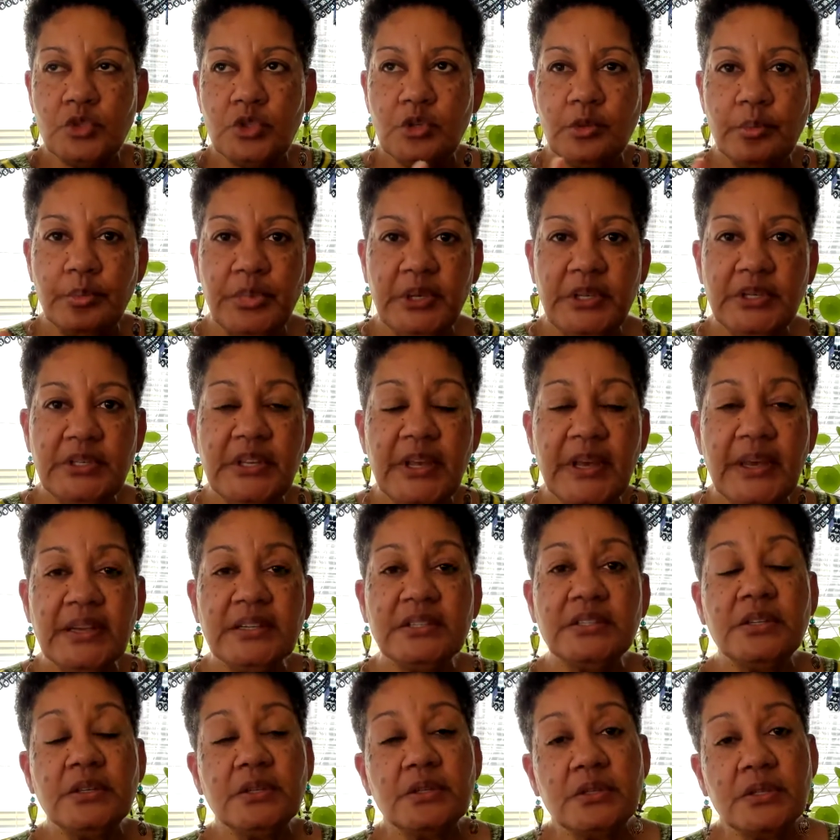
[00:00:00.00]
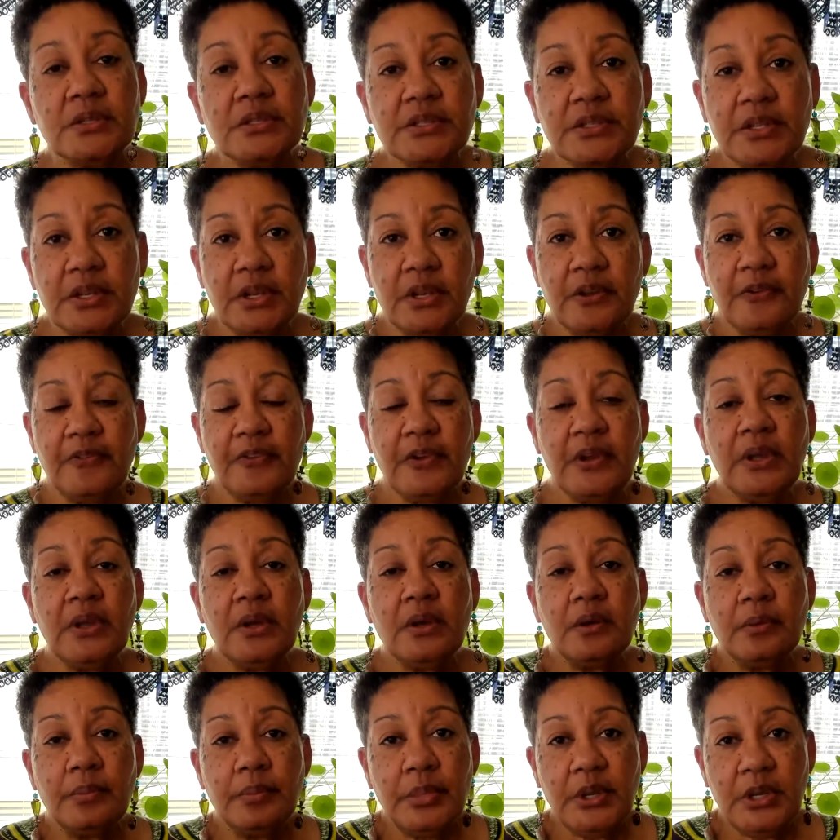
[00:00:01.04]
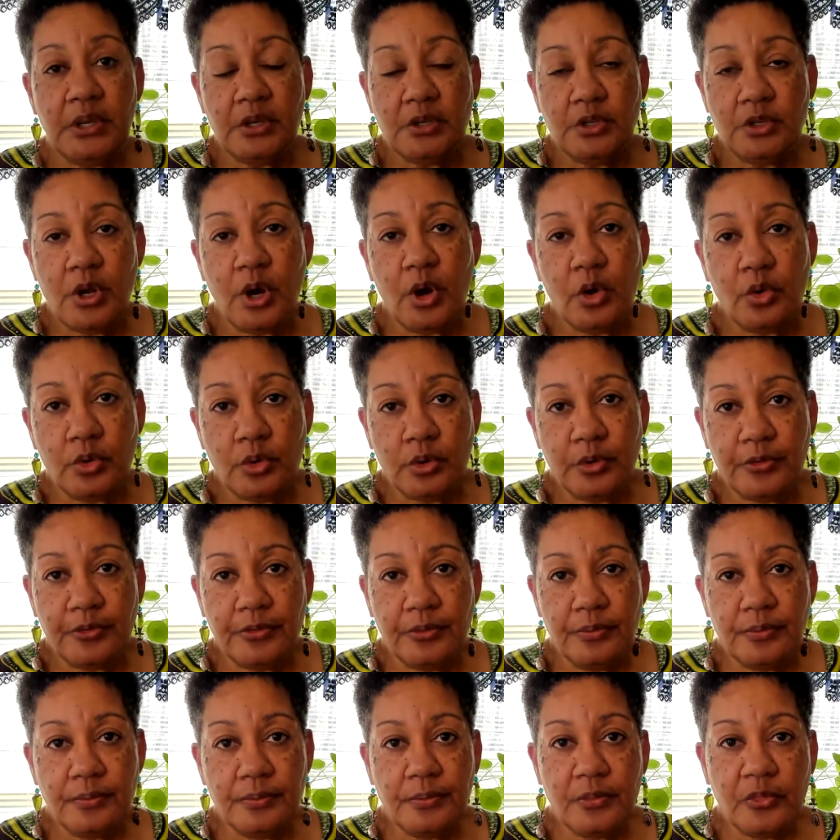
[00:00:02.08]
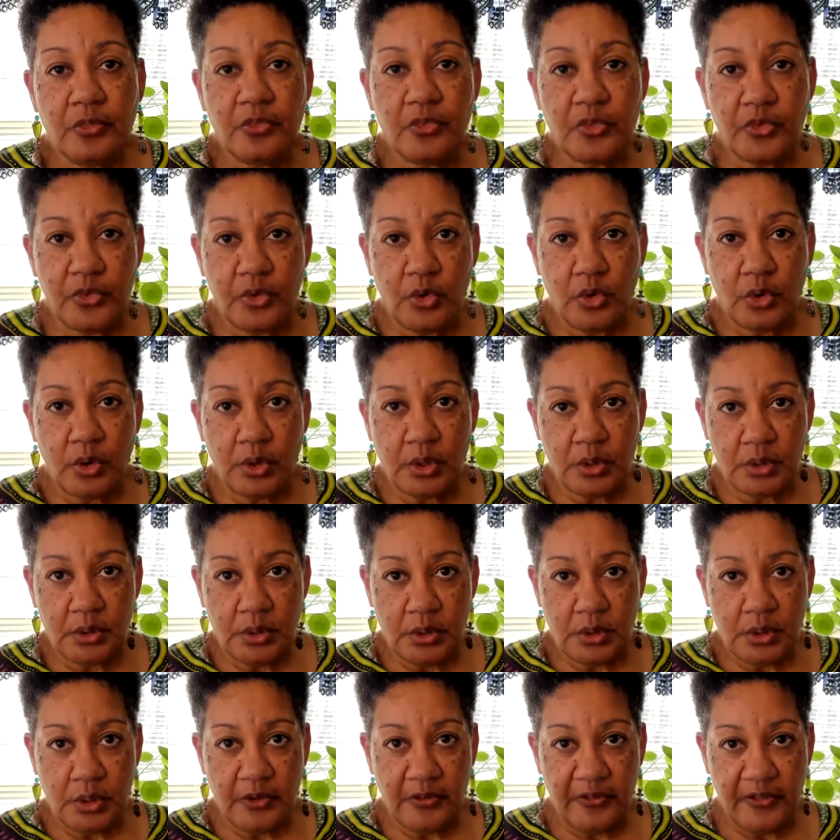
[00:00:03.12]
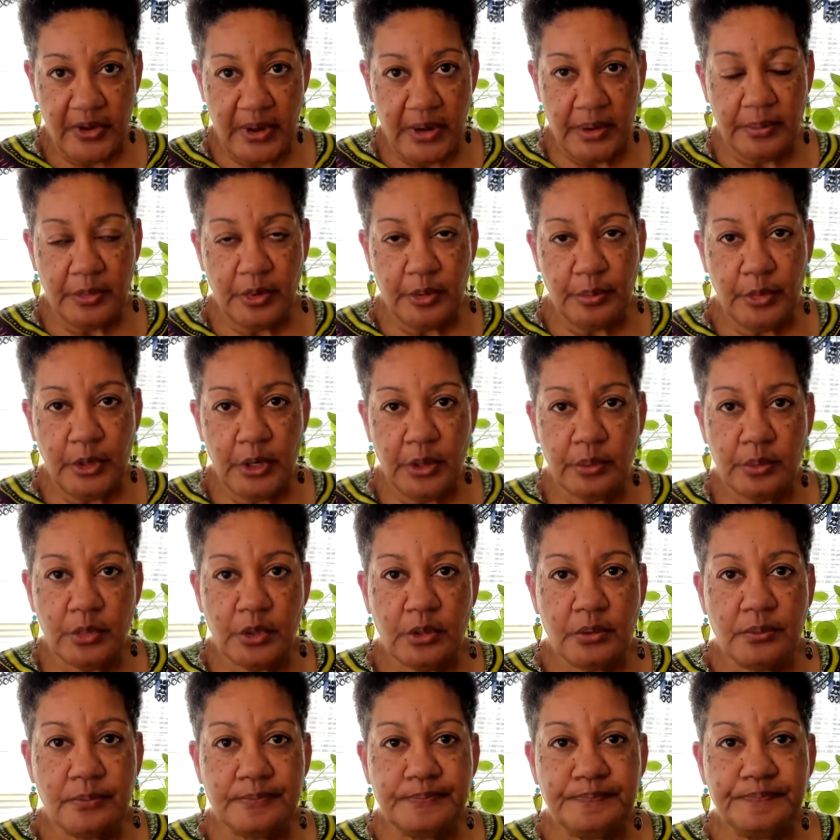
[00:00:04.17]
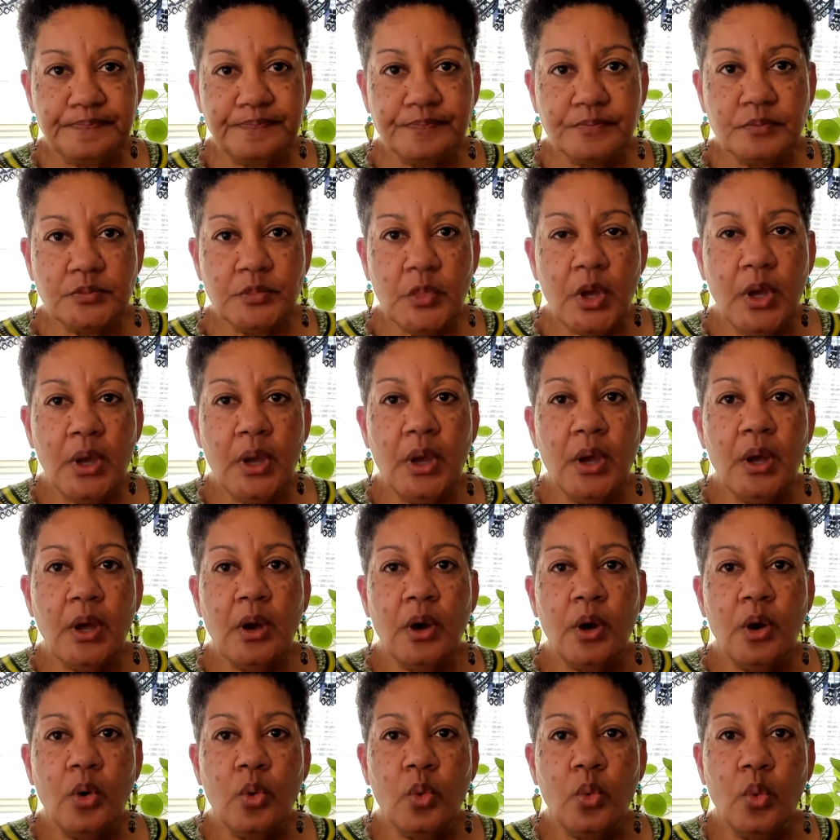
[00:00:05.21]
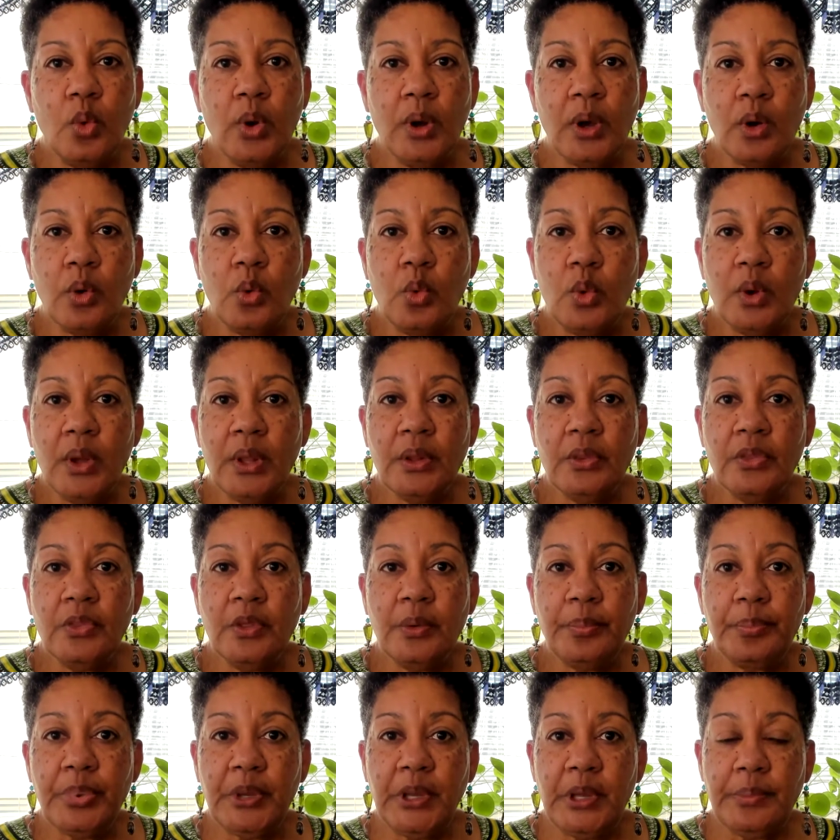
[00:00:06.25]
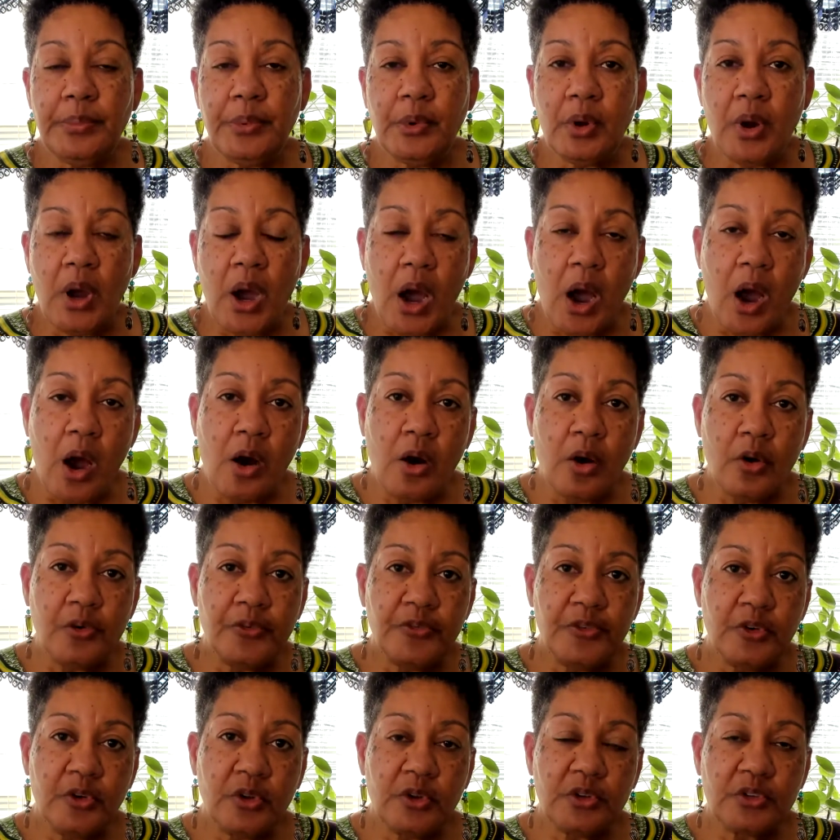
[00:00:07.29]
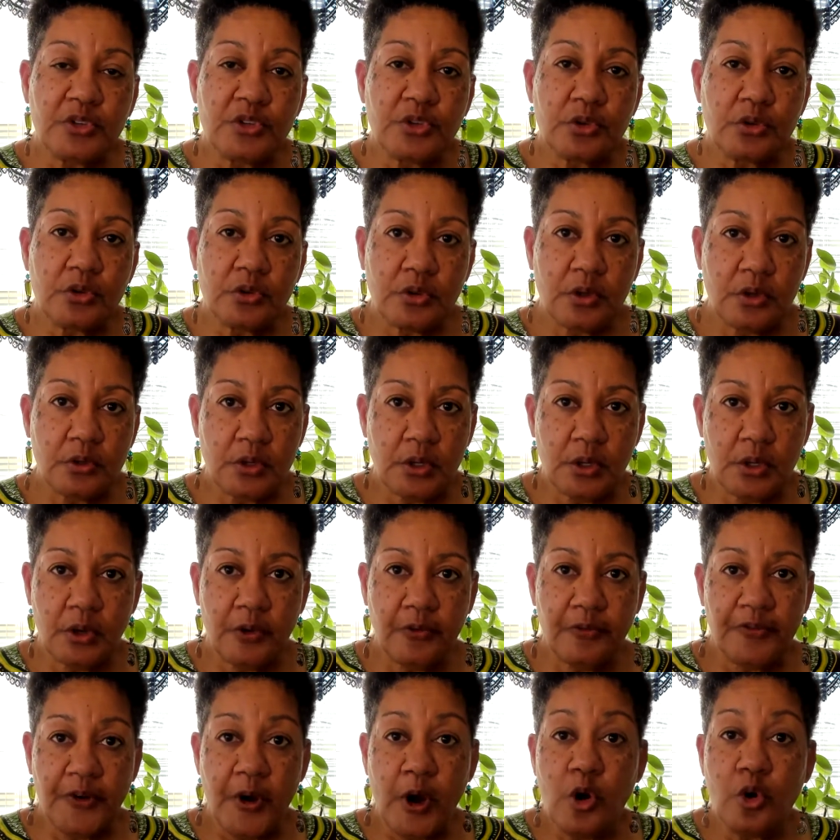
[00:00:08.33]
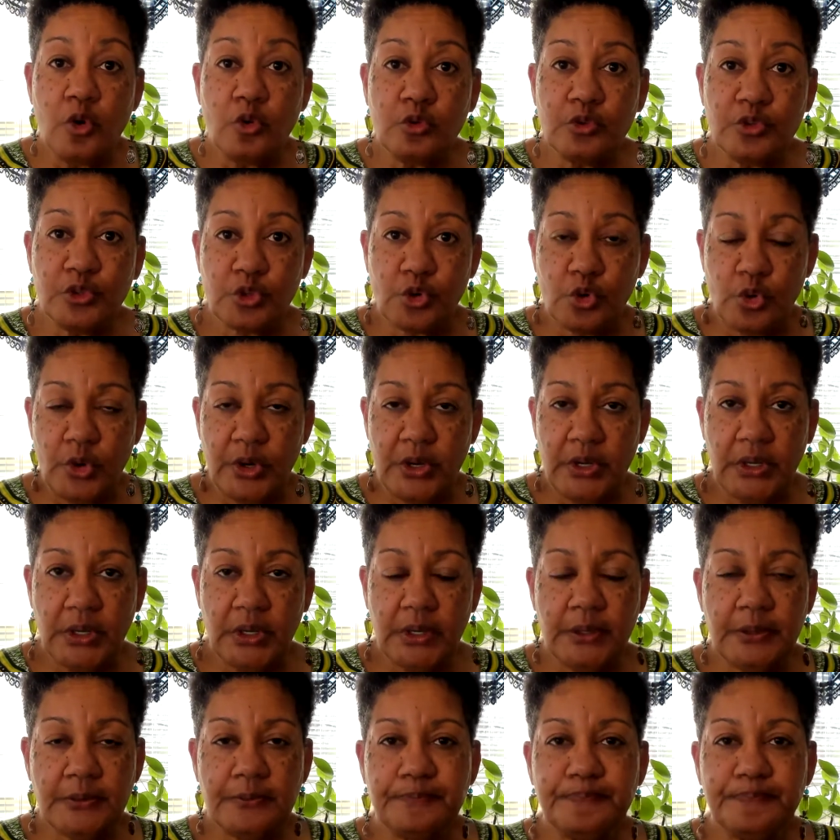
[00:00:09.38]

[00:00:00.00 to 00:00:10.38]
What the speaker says: be tested to see if he could be a donor for the family member. Well, when the people called for the phone screening,